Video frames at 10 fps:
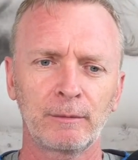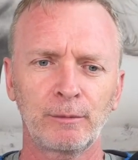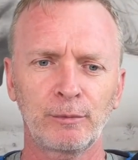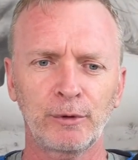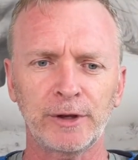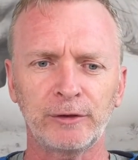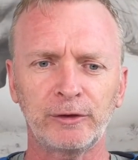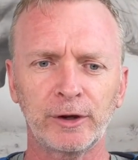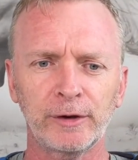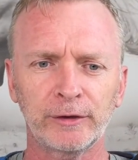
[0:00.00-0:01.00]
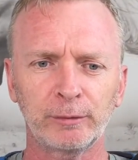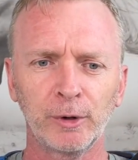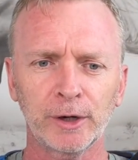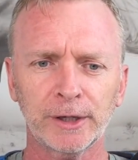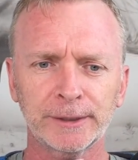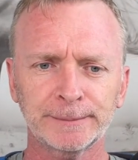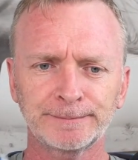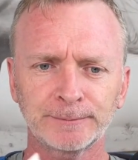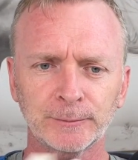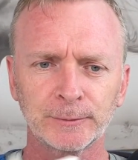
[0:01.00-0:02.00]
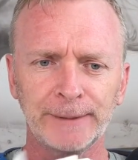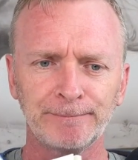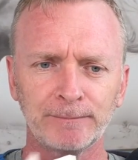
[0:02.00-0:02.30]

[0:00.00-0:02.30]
pretty serious book, right?